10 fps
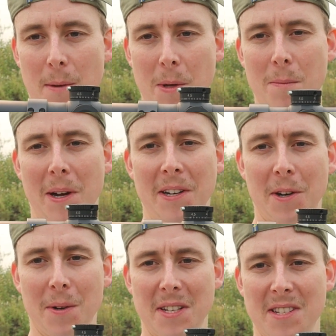some of you might
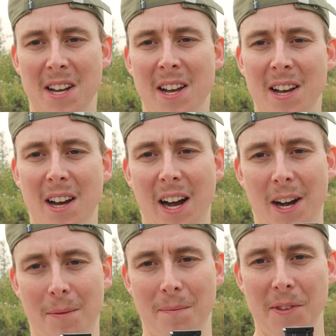know, is
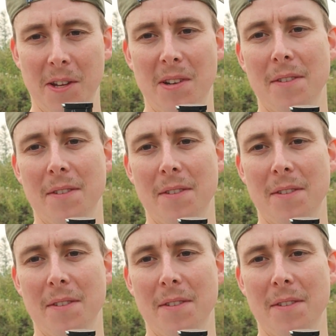you